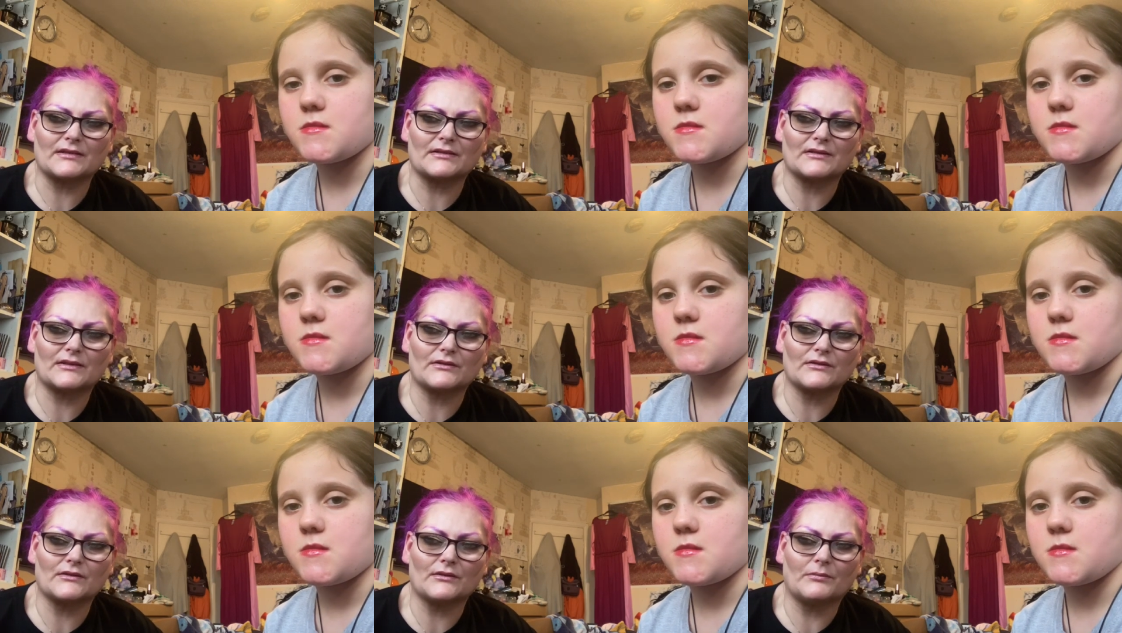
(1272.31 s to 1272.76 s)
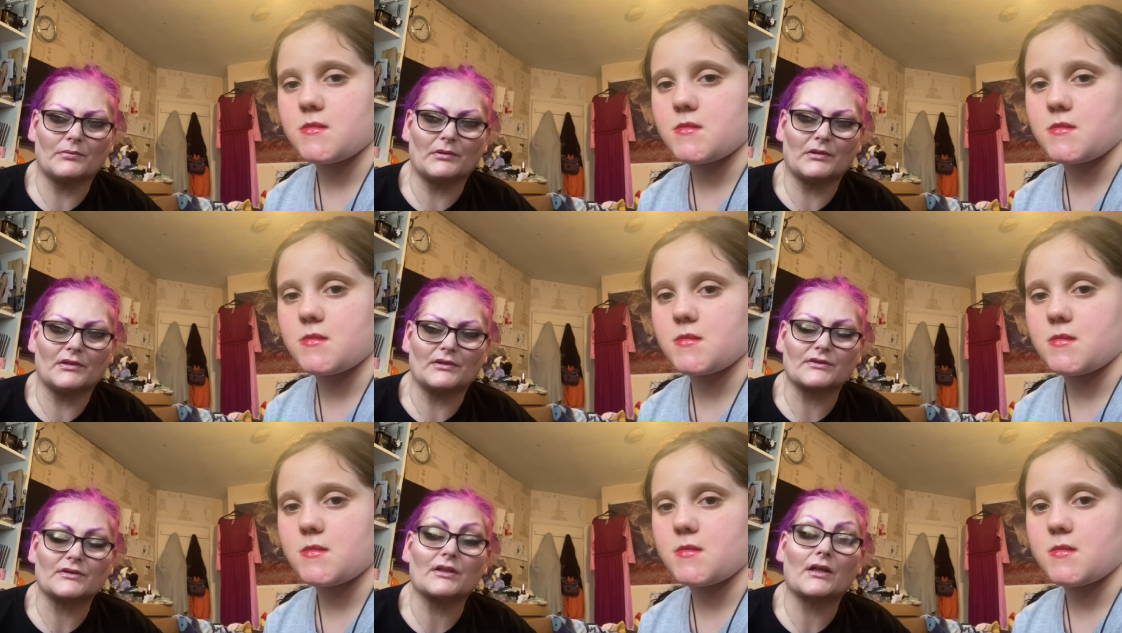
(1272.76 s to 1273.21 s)
Speaker 1: so I do
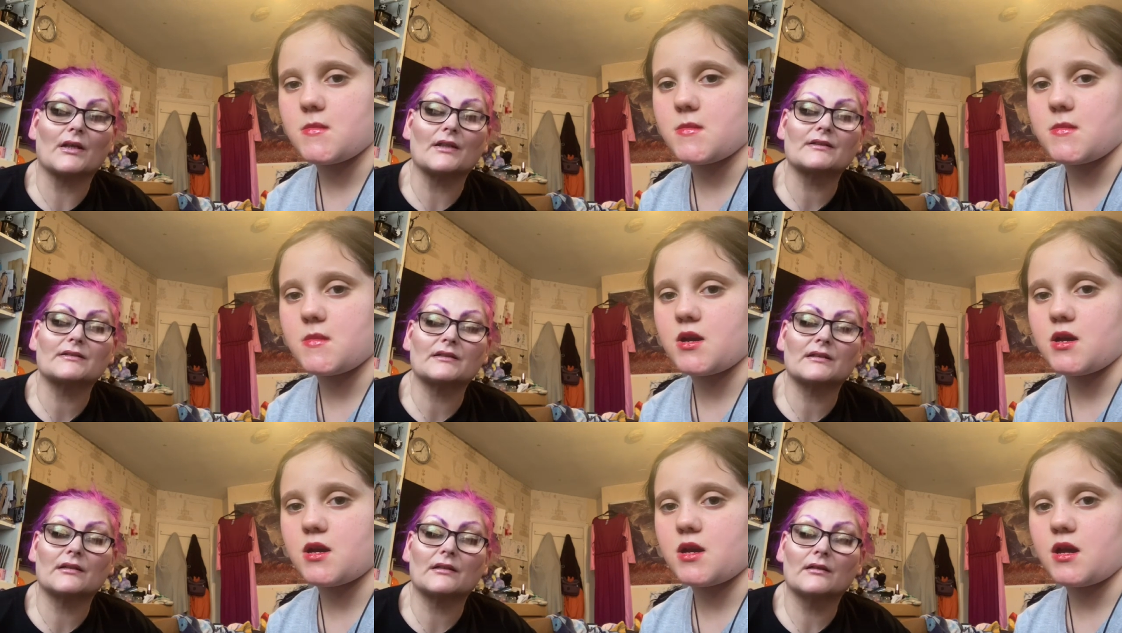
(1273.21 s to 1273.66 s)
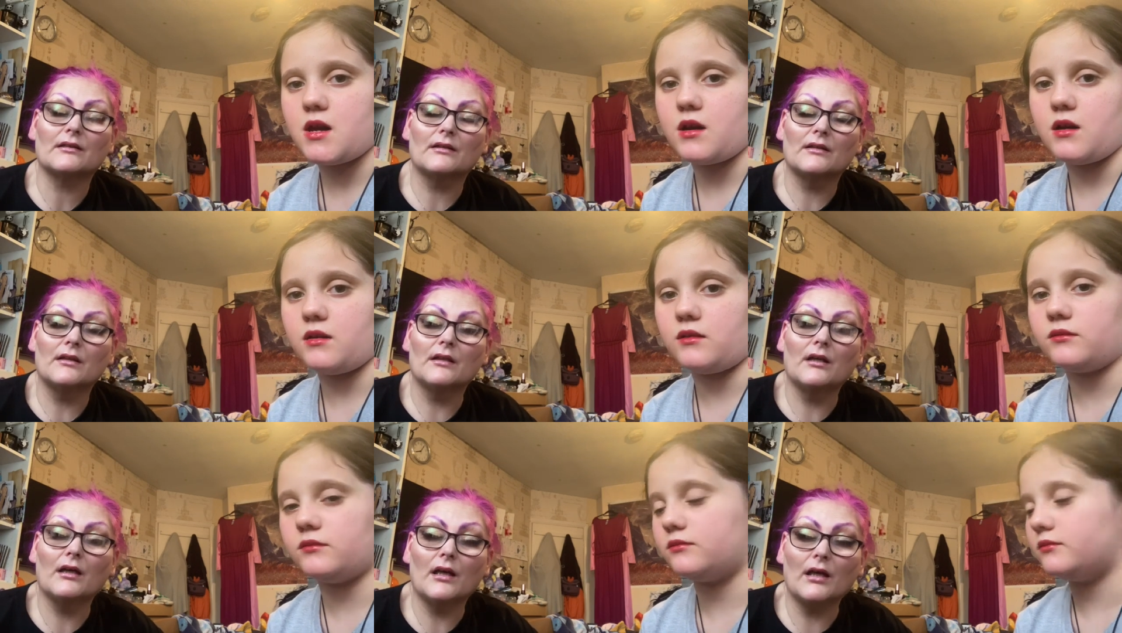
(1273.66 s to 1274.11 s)
apologise. And
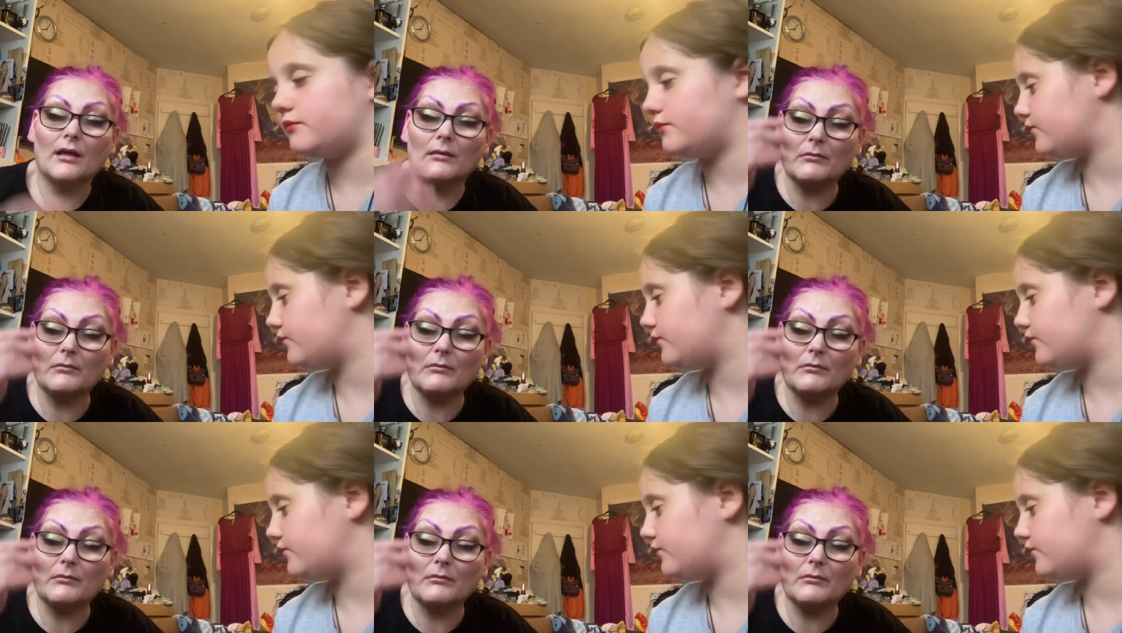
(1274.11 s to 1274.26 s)
uh,